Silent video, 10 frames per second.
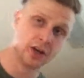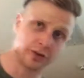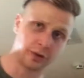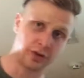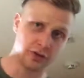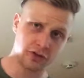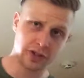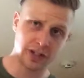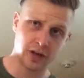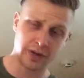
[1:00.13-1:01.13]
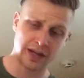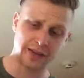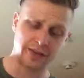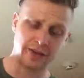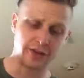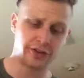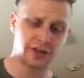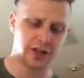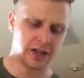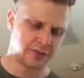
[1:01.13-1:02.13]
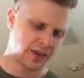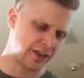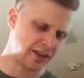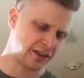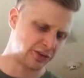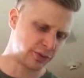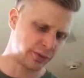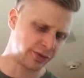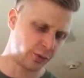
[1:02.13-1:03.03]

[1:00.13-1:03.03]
So I'll usually go and get this. I think this one was